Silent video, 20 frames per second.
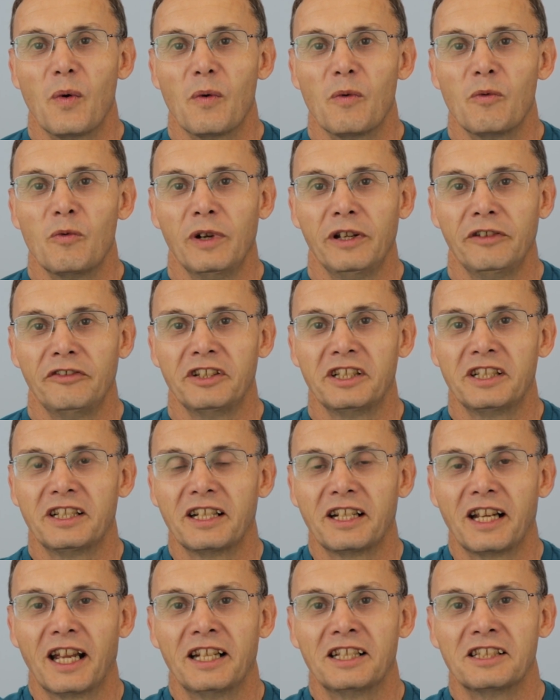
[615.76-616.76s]
We're
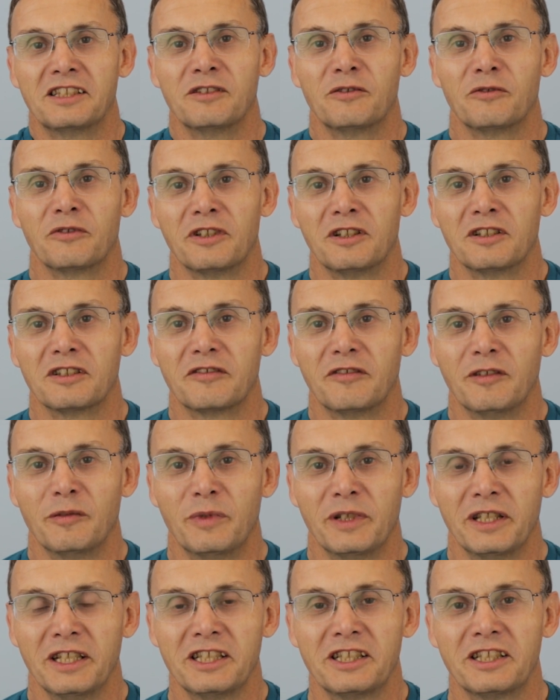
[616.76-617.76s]
fishing against North Oxford,
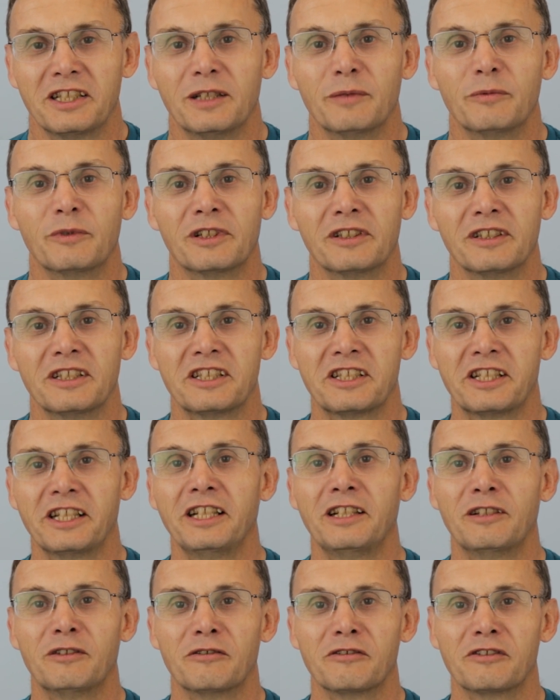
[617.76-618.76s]
but this time we're on the
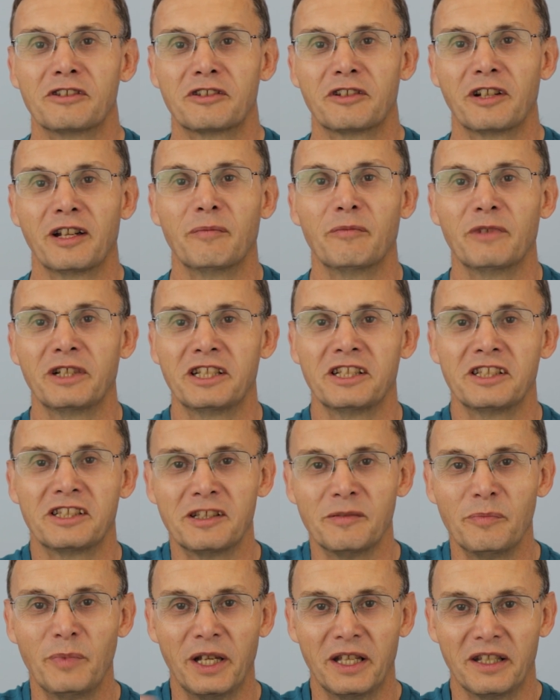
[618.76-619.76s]
Seacourt stream, which is
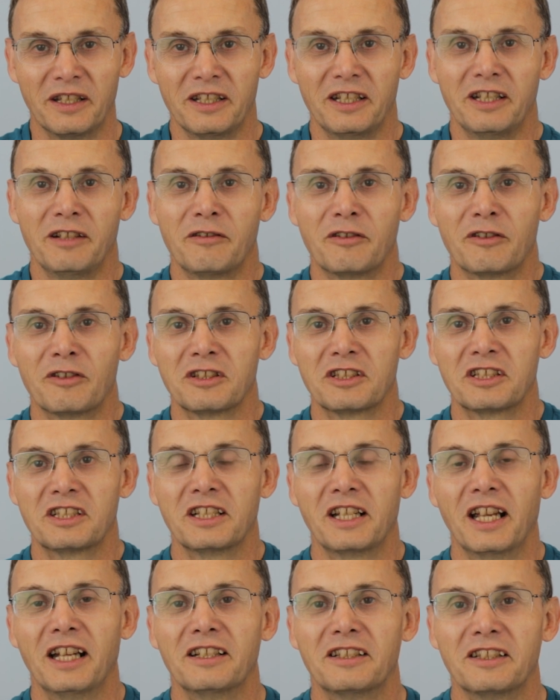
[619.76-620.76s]
the bit that you cross
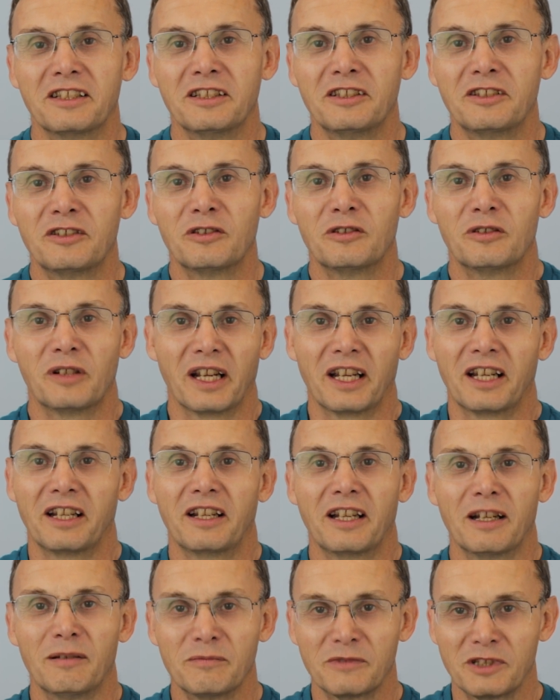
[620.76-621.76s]
to get to the draw. It
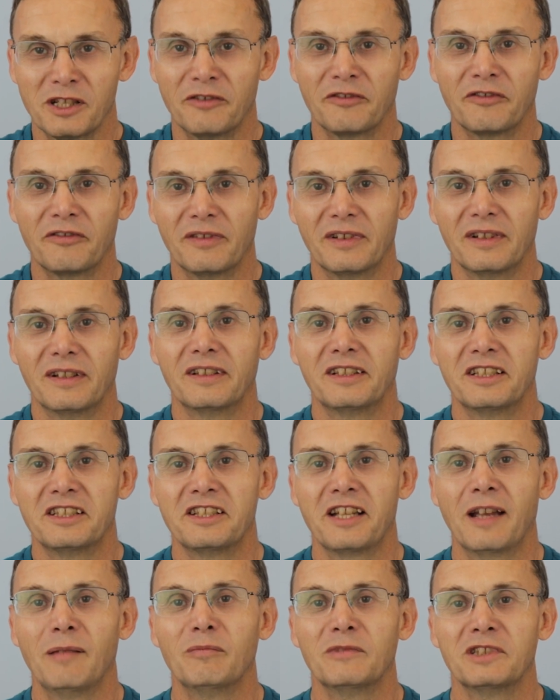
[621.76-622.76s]
comes off the
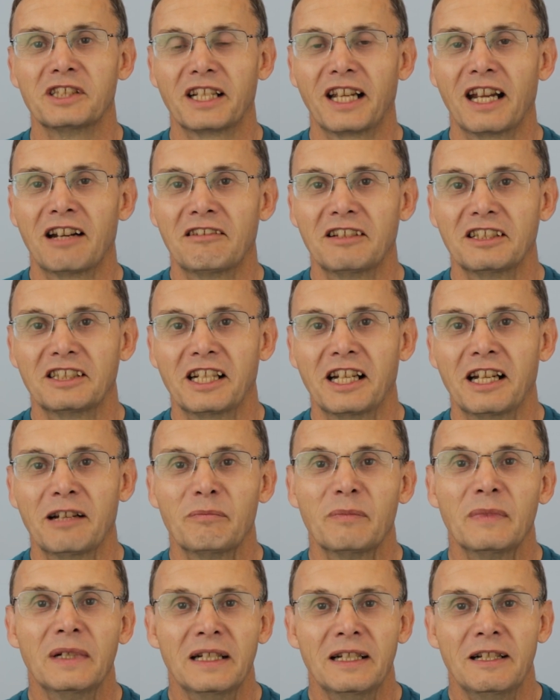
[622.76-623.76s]
Thames at Carrottsham,